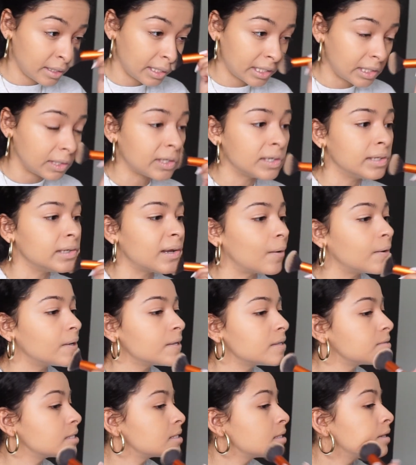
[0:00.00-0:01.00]
Like, you can
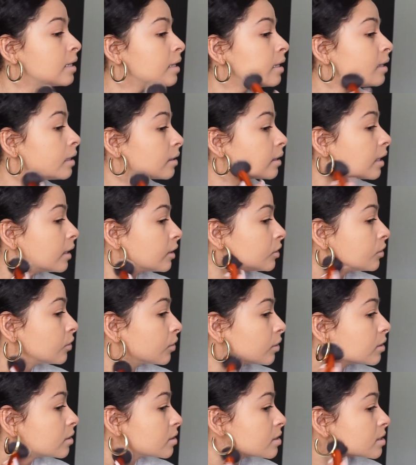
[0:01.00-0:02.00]
notice that
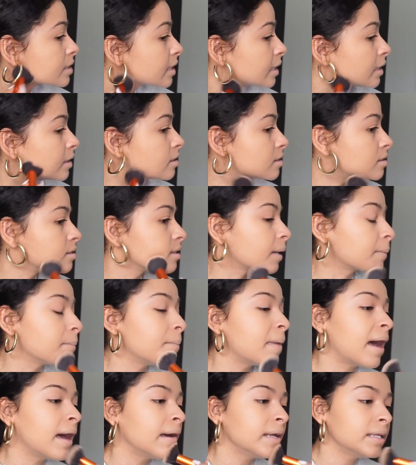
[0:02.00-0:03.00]
your skin is like
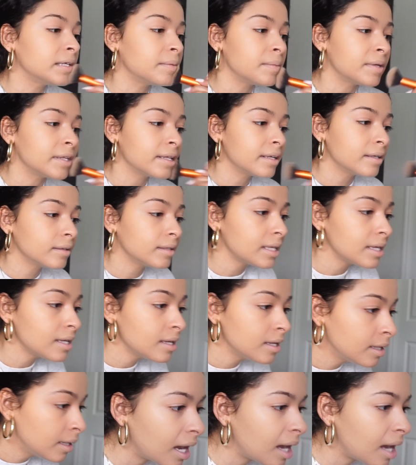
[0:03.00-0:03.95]
matte immediately.